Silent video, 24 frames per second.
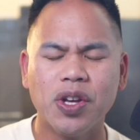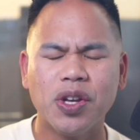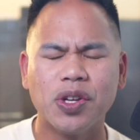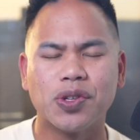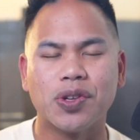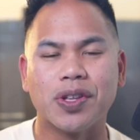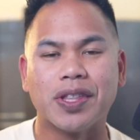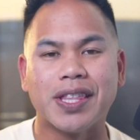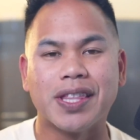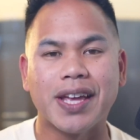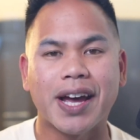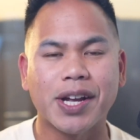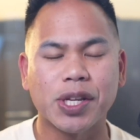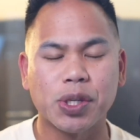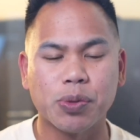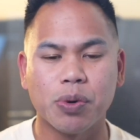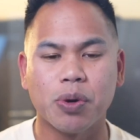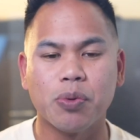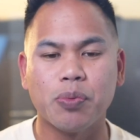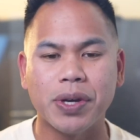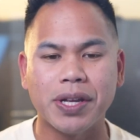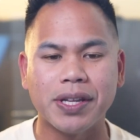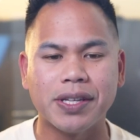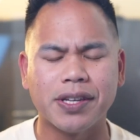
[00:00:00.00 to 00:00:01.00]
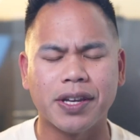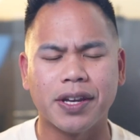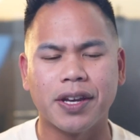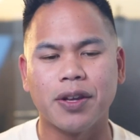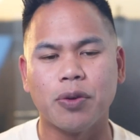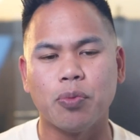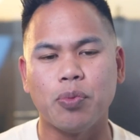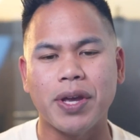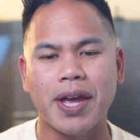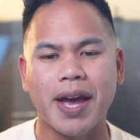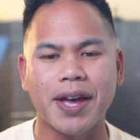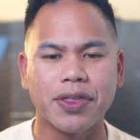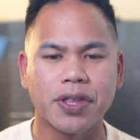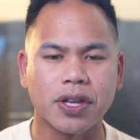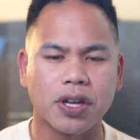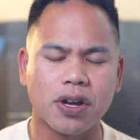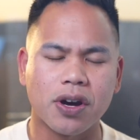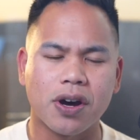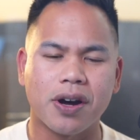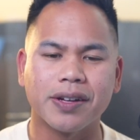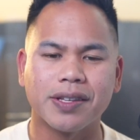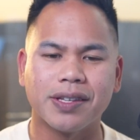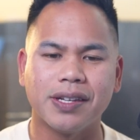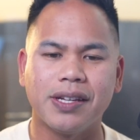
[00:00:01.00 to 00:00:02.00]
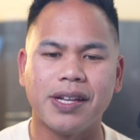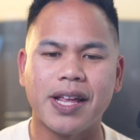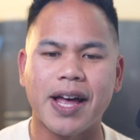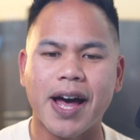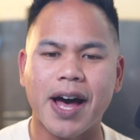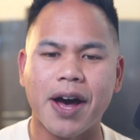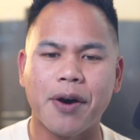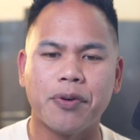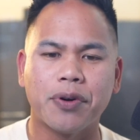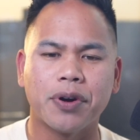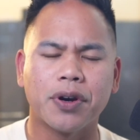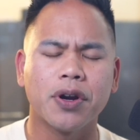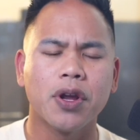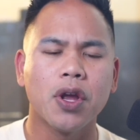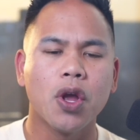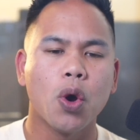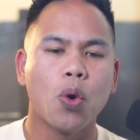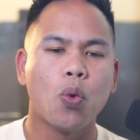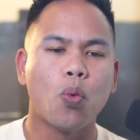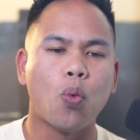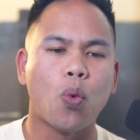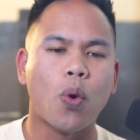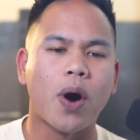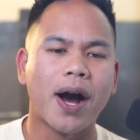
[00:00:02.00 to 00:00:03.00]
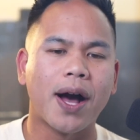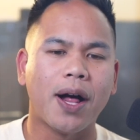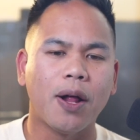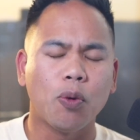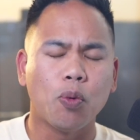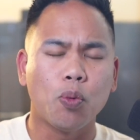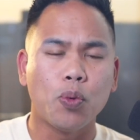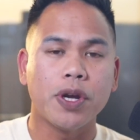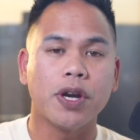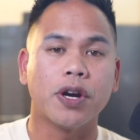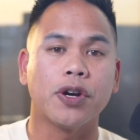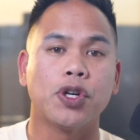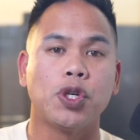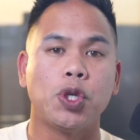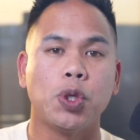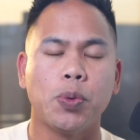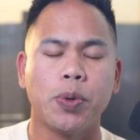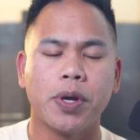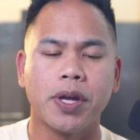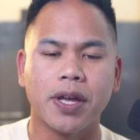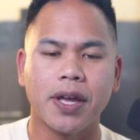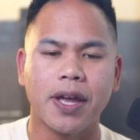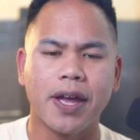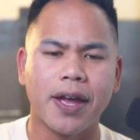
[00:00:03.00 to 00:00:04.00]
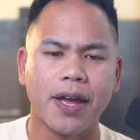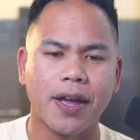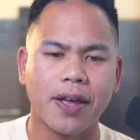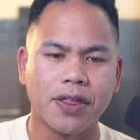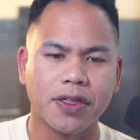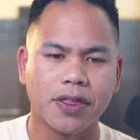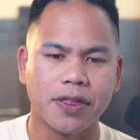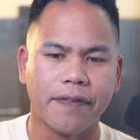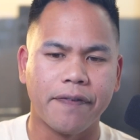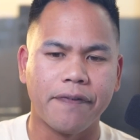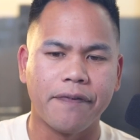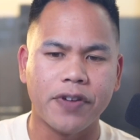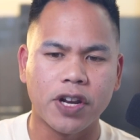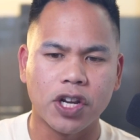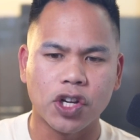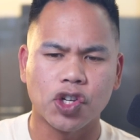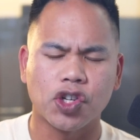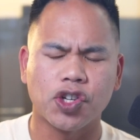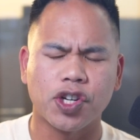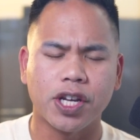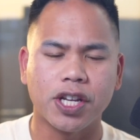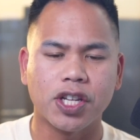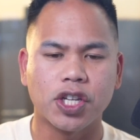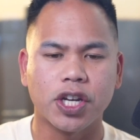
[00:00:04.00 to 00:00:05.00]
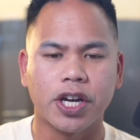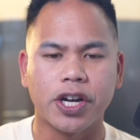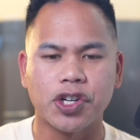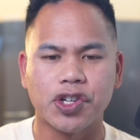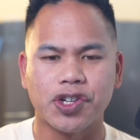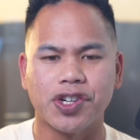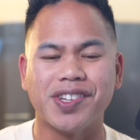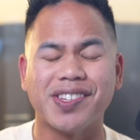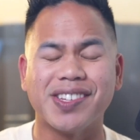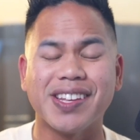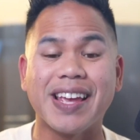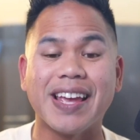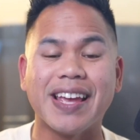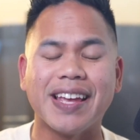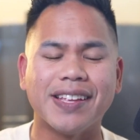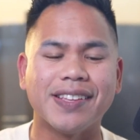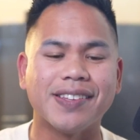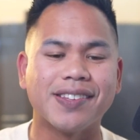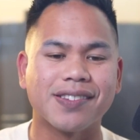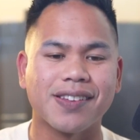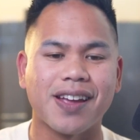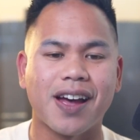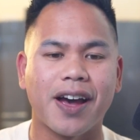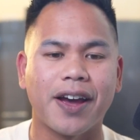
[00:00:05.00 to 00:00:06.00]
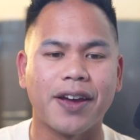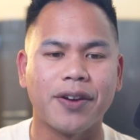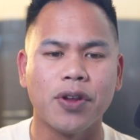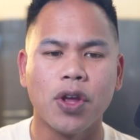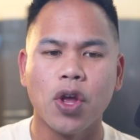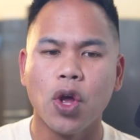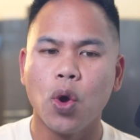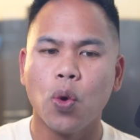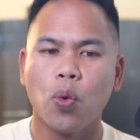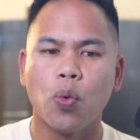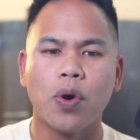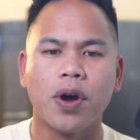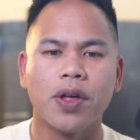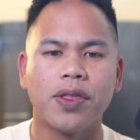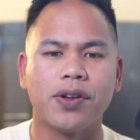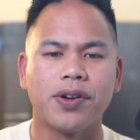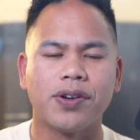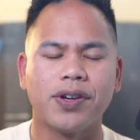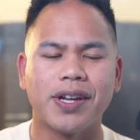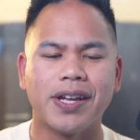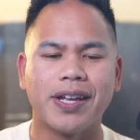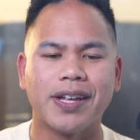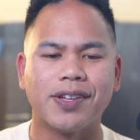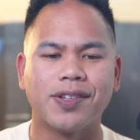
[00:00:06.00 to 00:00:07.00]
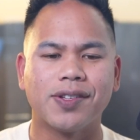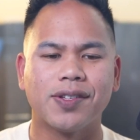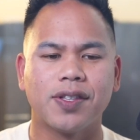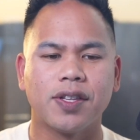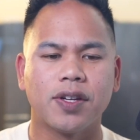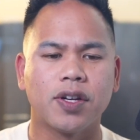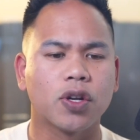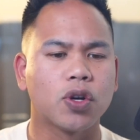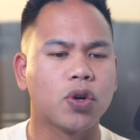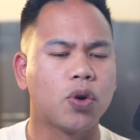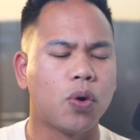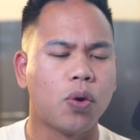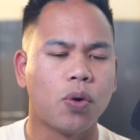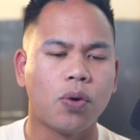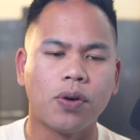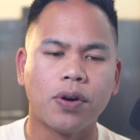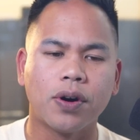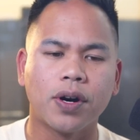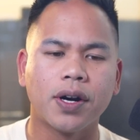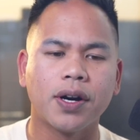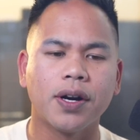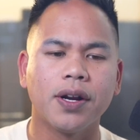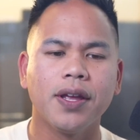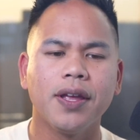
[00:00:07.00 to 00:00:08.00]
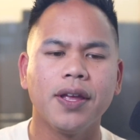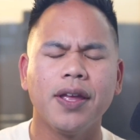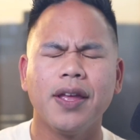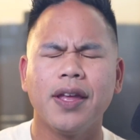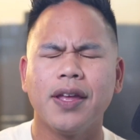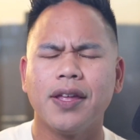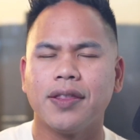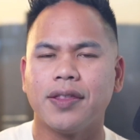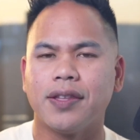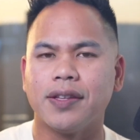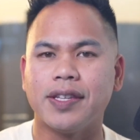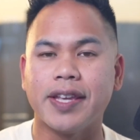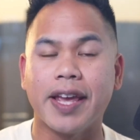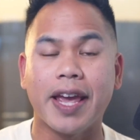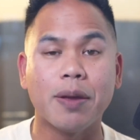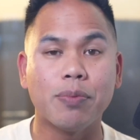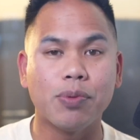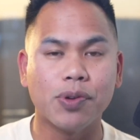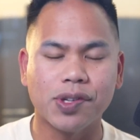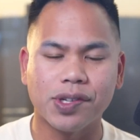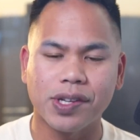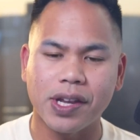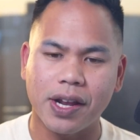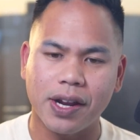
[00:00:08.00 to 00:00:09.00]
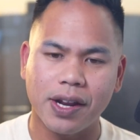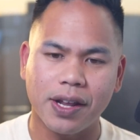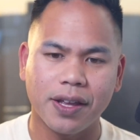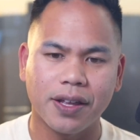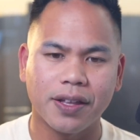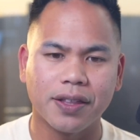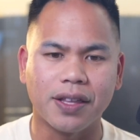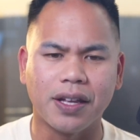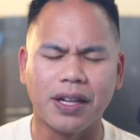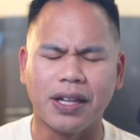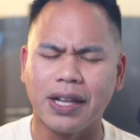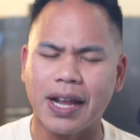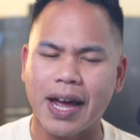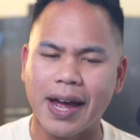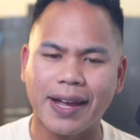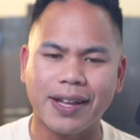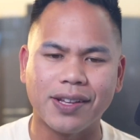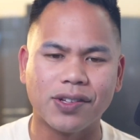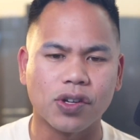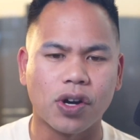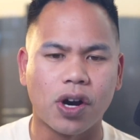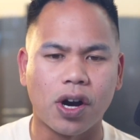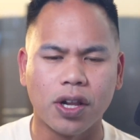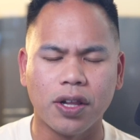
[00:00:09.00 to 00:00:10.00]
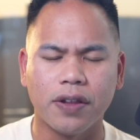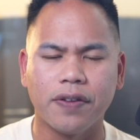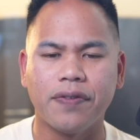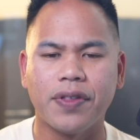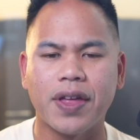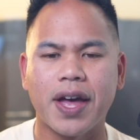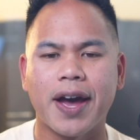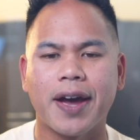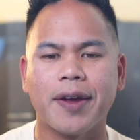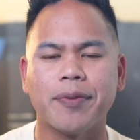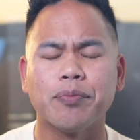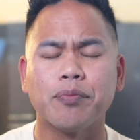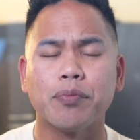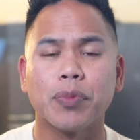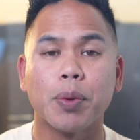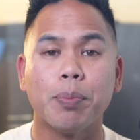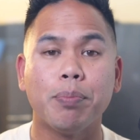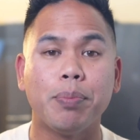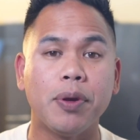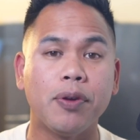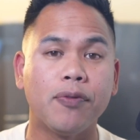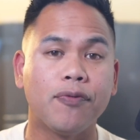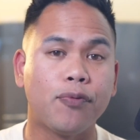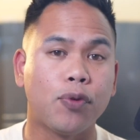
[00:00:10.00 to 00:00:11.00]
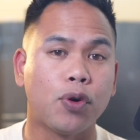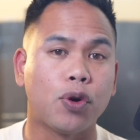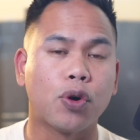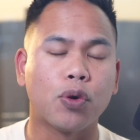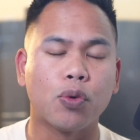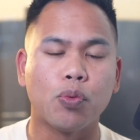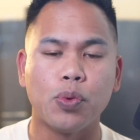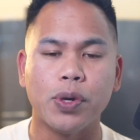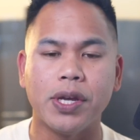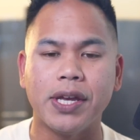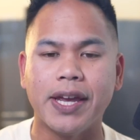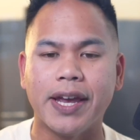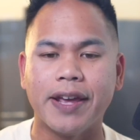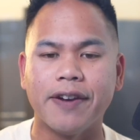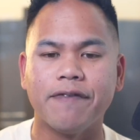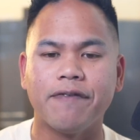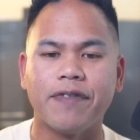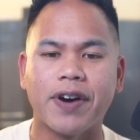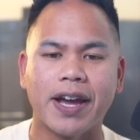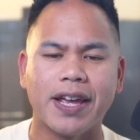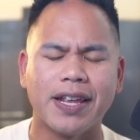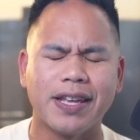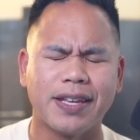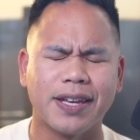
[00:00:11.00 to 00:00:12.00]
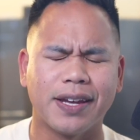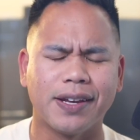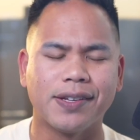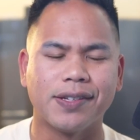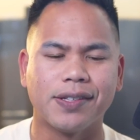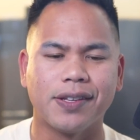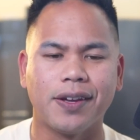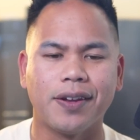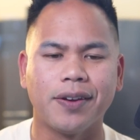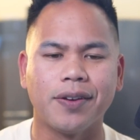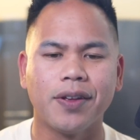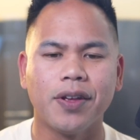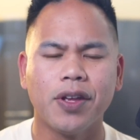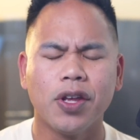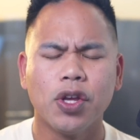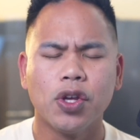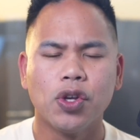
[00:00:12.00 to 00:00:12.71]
So that's what we did. We had the cocktail hour while we are doing the finishing touches inside, whether it's the decor, the table setting, the lights, all of that before we invite guests in.